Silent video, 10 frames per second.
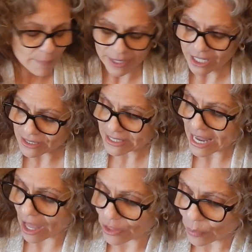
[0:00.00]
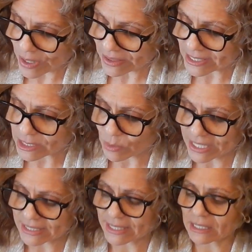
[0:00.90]
Here's the other one. This one
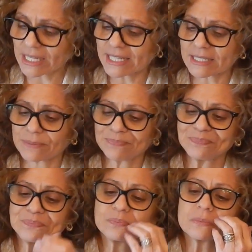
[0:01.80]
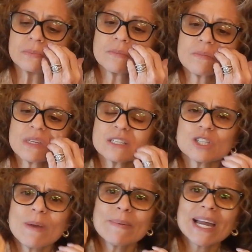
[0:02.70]
isn't lit, so
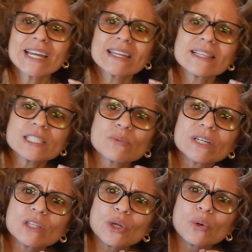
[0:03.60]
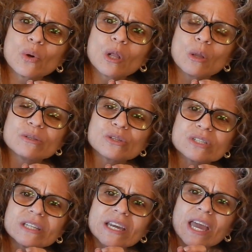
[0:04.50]
maybe I can get this one a little closer
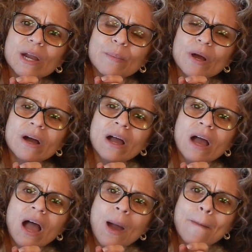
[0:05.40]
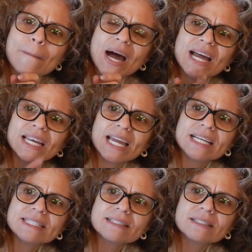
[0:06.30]
to the camera. But
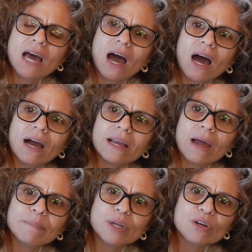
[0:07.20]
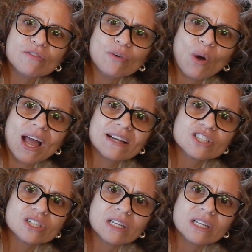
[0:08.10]
it's got beautiful edged